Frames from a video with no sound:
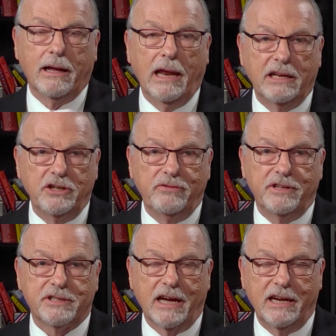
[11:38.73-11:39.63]
Glad you've
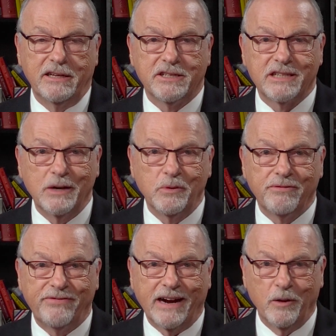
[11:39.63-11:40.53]
decided to stay with
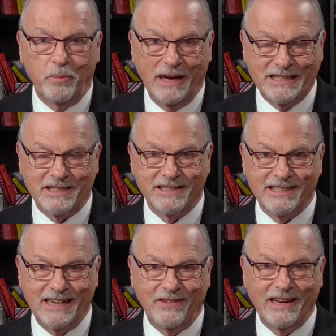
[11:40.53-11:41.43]
Firebase
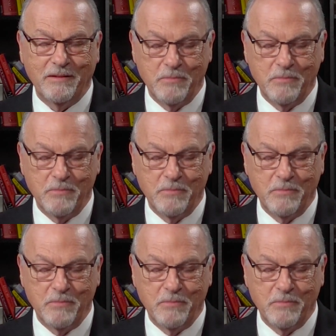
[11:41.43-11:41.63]
this evening.